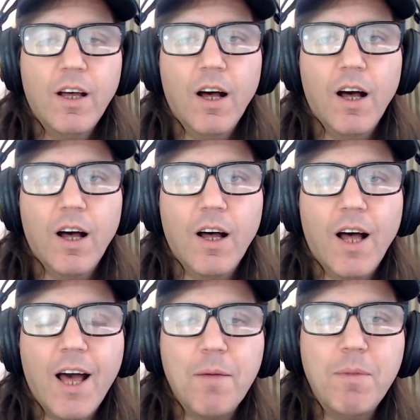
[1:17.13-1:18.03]
Uh,
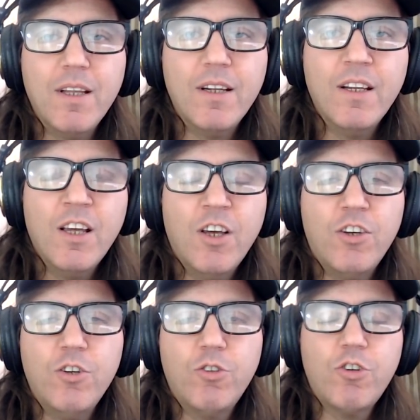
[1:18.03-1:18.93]
I'm in
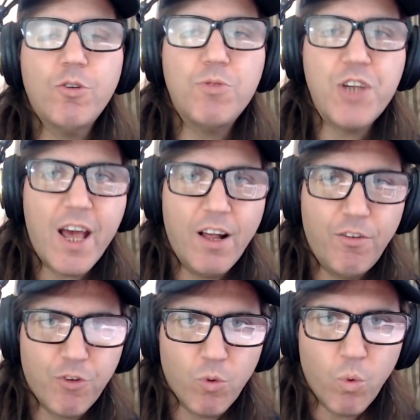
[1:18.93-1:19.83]
YouTube jail
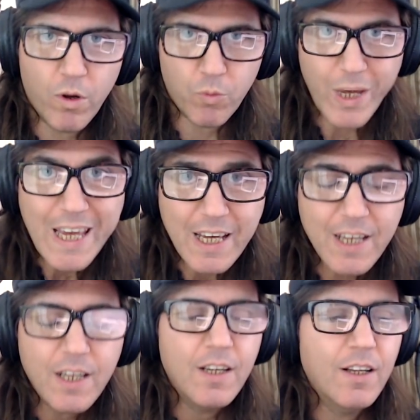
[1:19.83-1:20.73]
for one week.
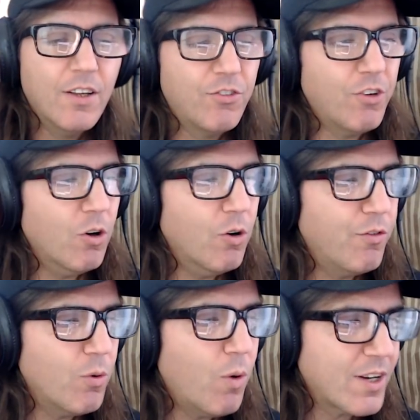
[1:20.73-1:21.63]
So if
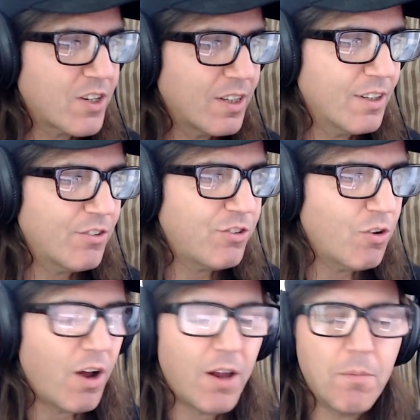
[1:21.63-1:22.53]
you're watching this, you're
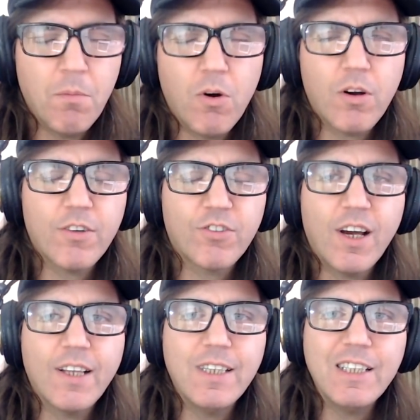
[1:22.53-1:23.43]
on Marcus
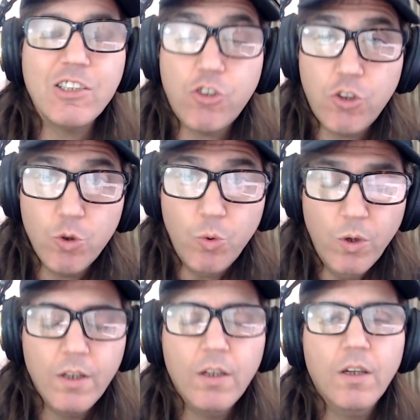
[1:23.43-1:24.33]
Conte 2.
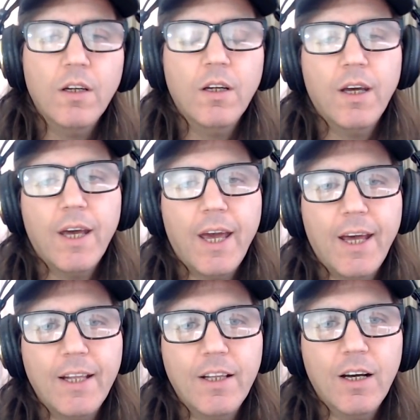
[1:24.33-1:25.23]

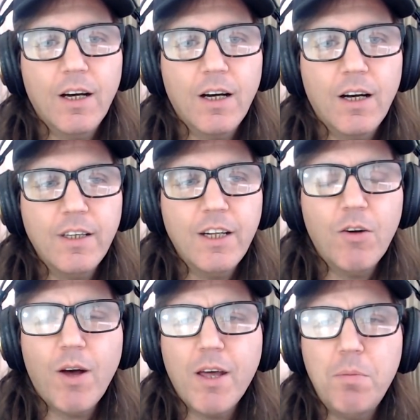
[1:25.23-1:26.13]
And, uh, you
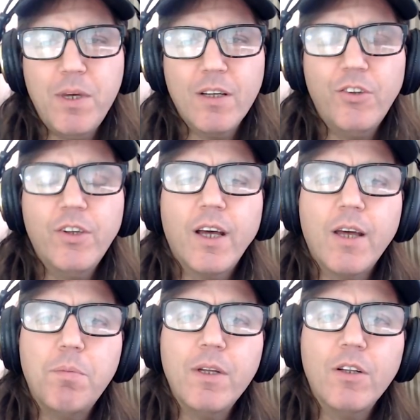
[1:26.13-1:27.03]
know, I appealed. I
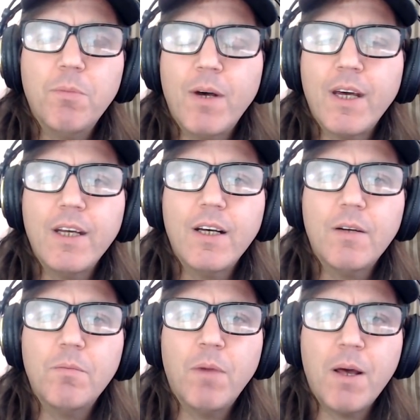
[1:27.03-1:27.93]
appealed my, uh,
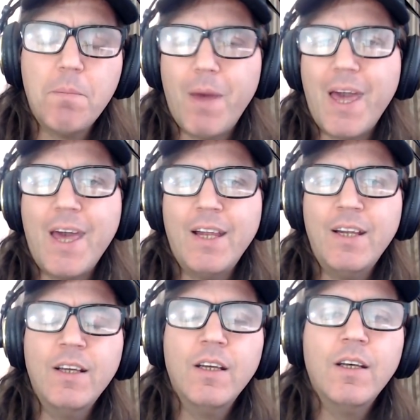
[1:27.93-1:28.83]
my ban
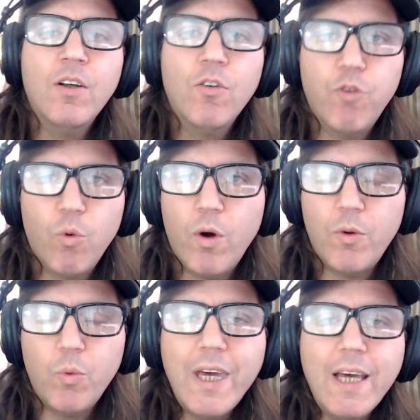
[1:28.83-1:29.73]
for
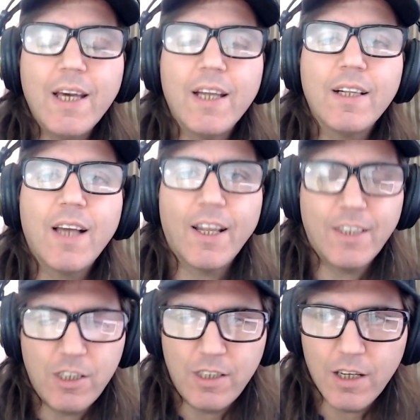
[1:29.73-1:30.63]
one week and got
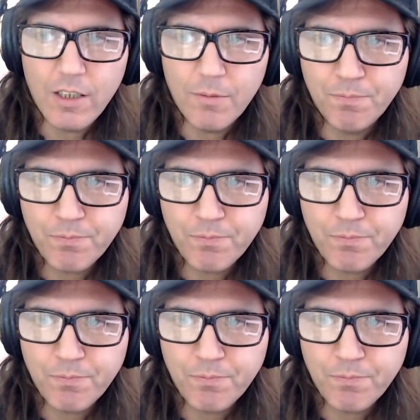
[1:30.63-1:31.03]
the um,